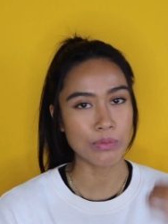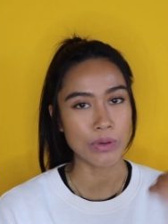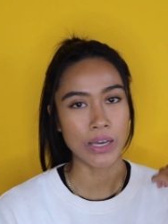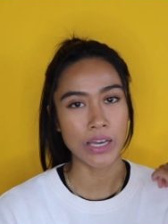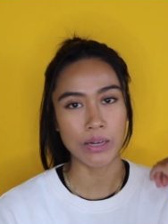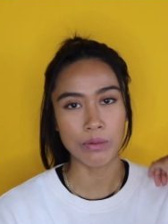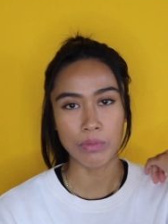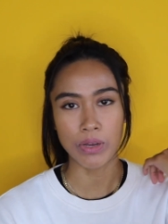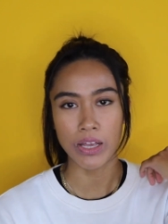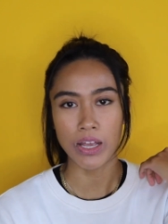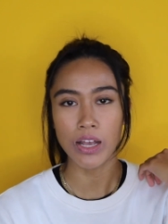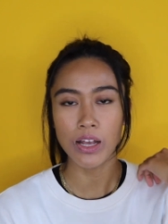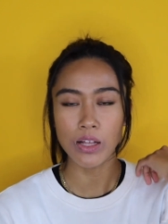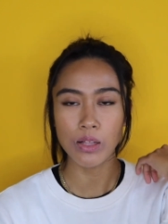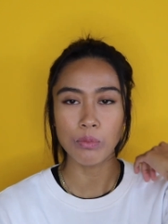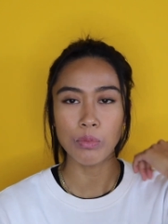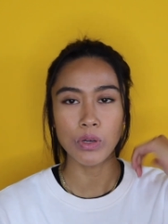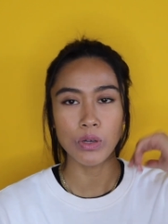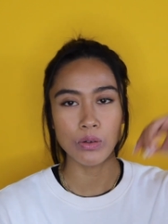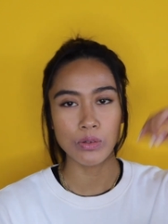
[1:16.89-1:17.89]
behind my
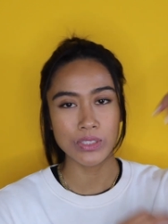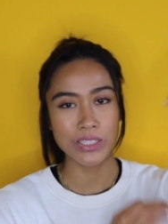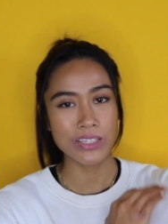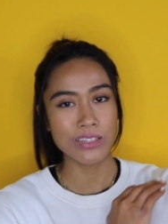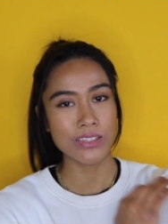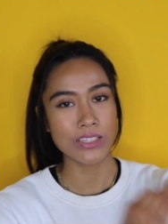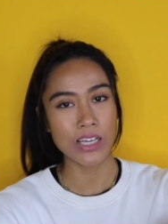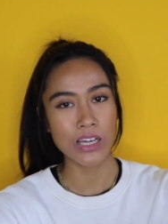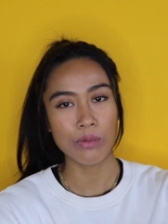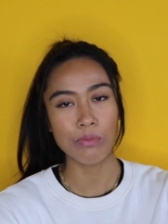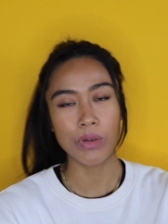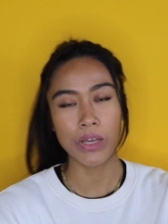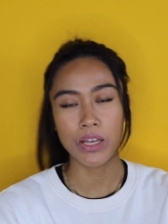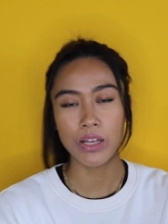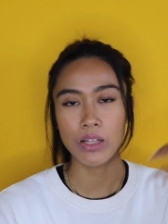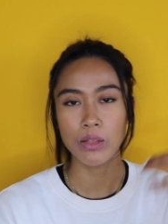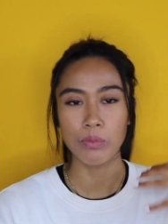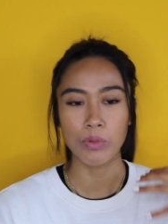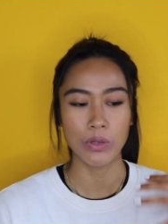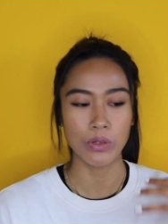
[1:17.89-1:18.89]
elbows, inside my
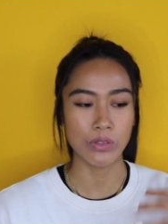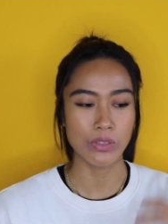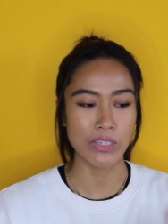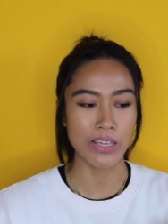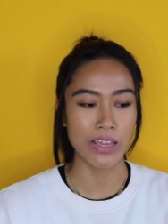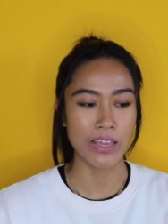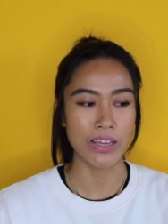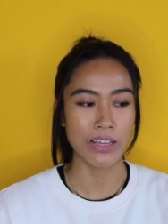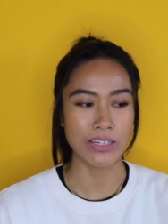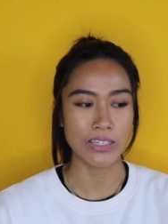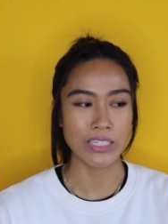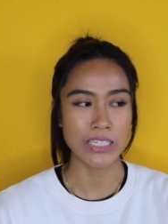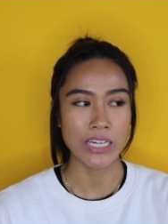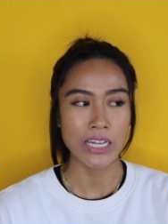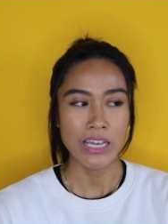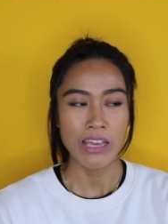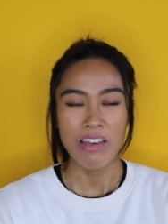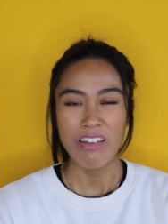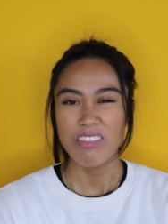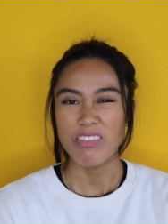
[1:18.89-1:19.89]
elbows, and
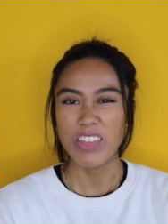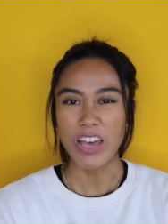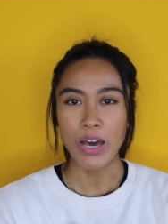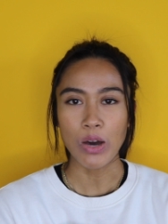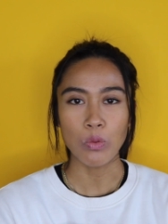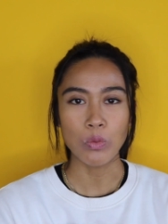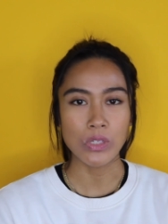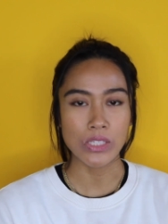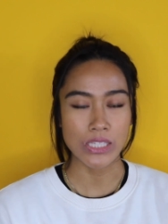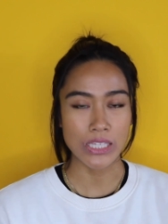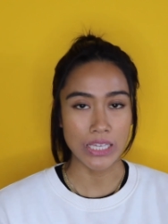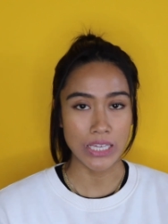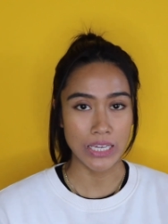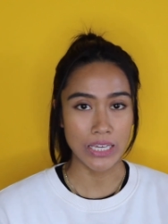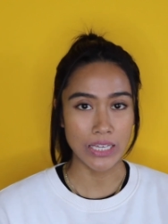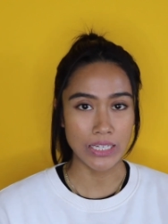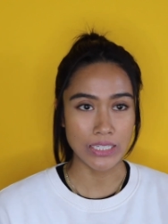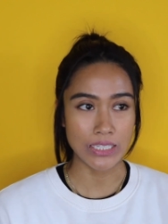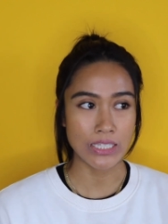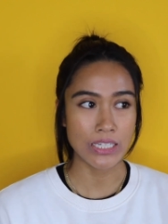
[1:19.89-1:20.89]
that was
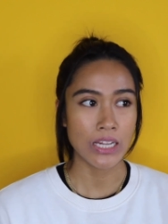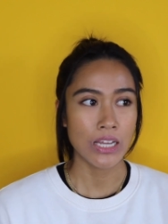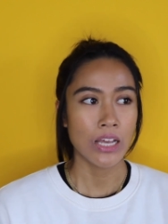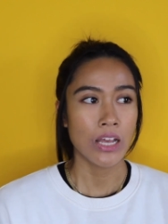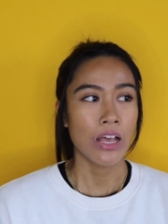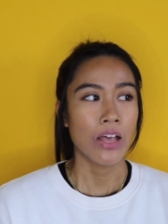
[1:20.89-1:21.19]
it.